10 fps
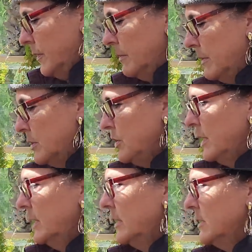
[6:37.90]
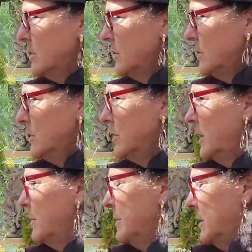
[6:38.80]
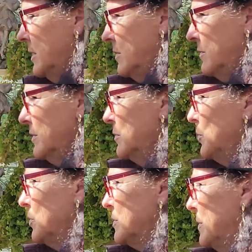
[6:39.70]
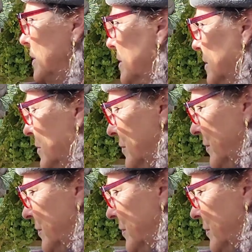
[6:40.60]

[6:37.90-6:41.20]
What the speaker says: I'm going to try to get it so it's straight up and down for the most part.